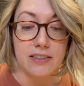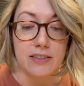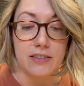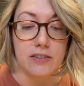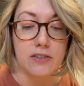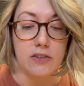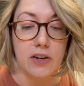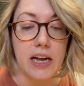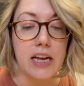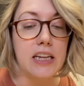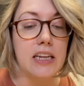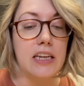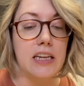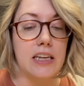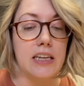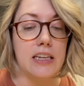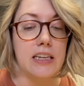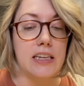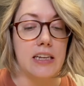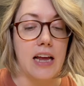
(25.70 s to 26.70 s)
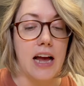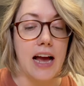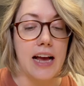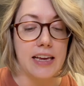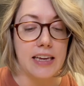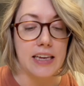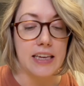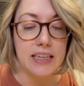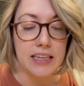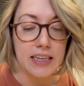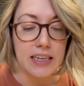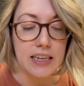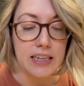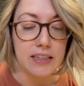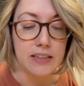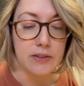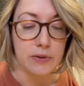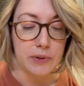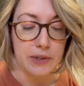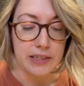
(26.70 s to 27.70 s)
Granted, I can get
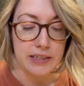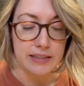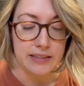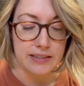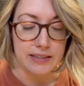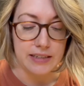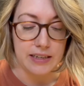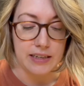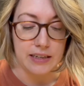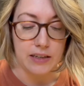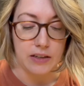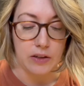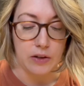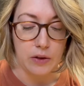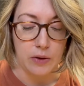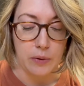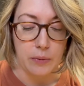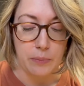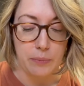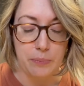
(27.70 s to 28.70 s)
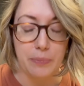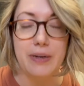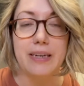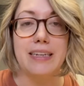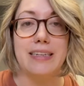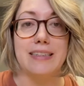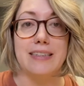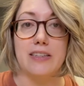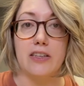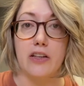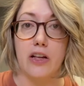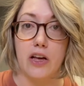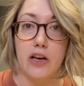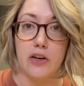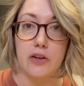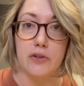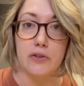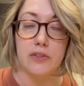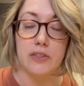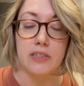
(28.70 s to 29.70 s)
into it still, but it's
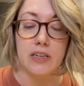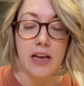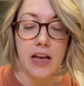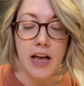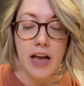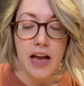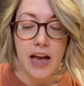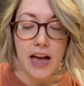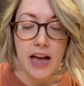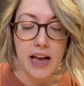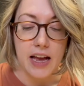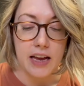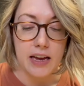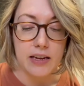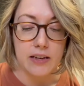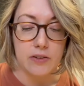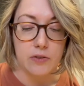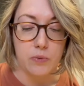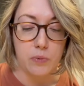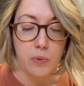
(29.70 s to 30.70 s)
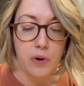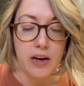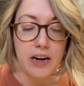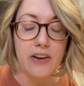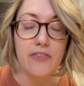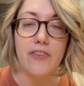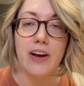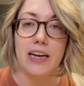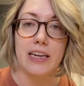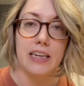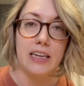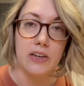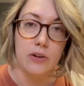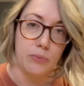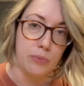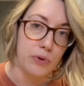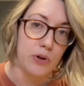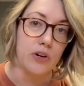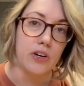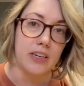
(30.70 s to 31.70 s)
closed. And what if I need a
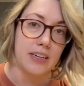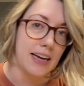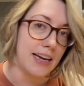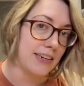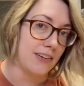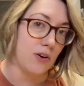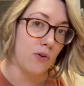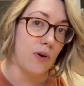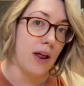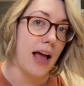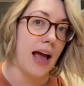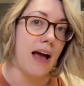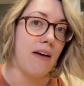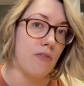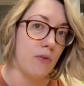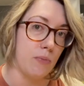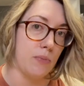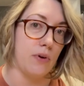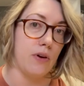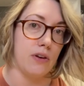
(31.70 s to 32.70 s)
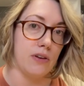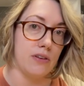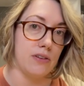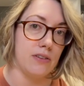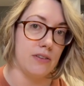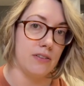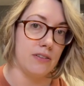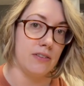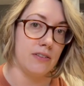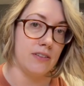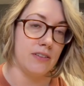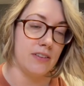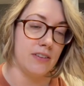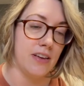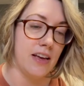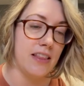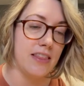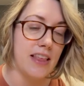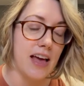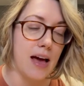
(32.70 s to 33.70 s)
book and I don't have a book?
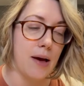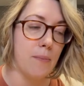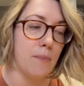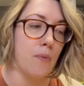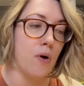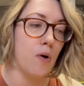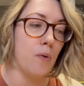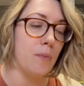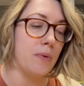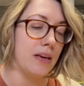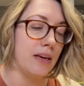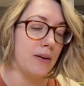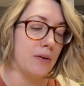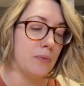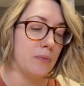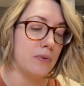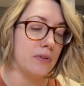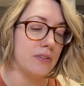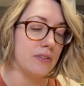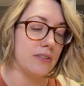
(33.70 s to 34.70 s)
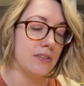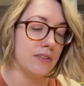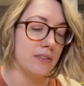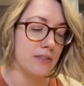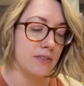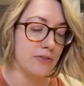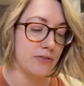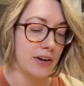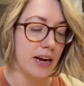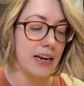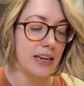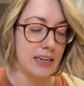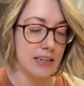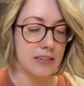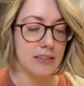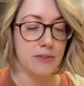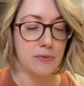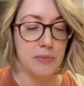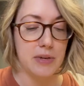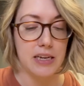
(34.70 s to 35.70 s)
And that moment was frightening
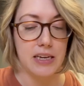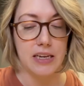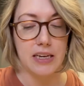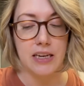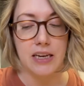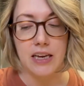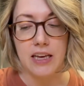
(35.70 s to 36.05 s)
to me.